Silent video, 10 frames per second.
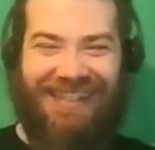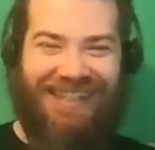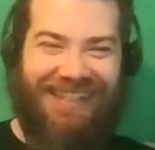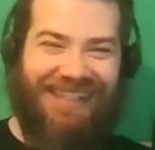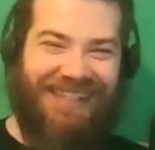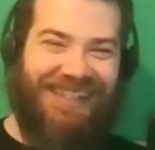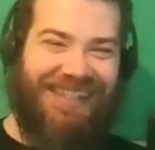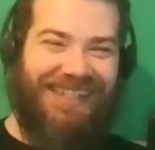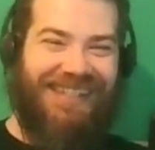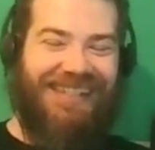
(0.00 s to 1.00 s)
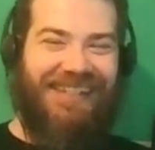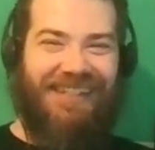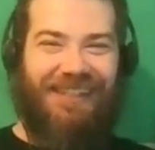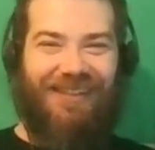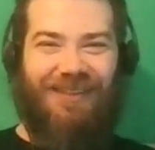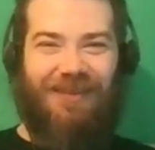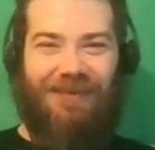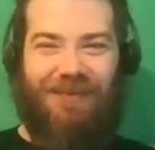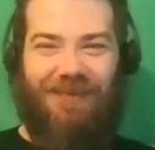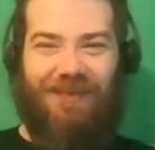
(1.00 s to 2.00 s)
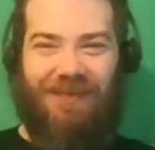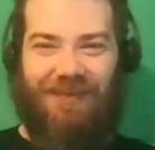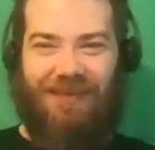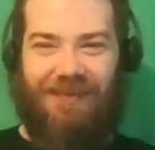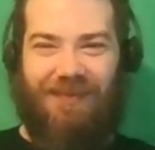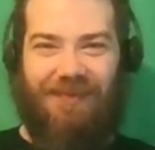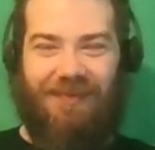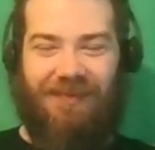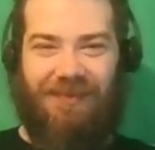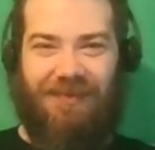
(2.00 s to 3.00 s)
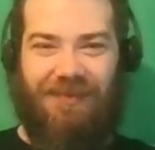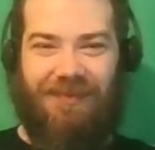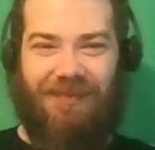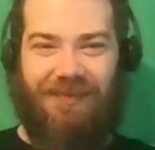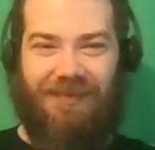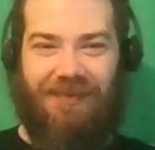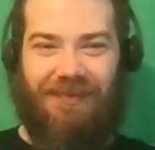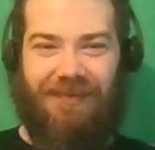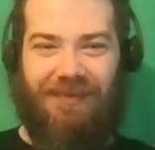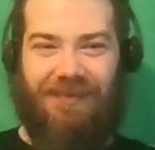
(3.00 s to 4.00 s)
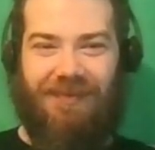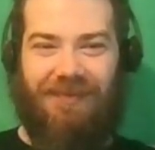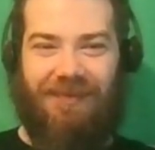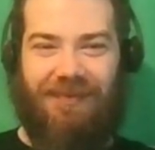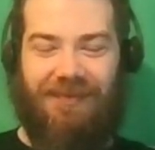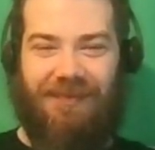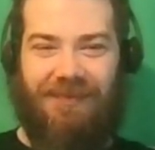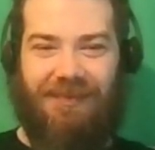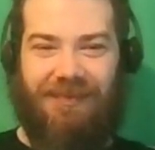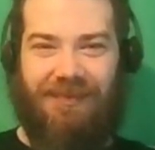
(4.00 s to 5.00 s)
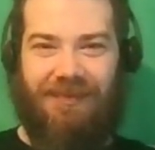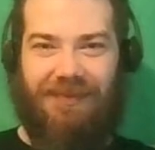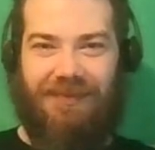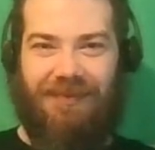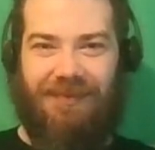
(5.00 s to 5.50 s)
This person isn't speaking.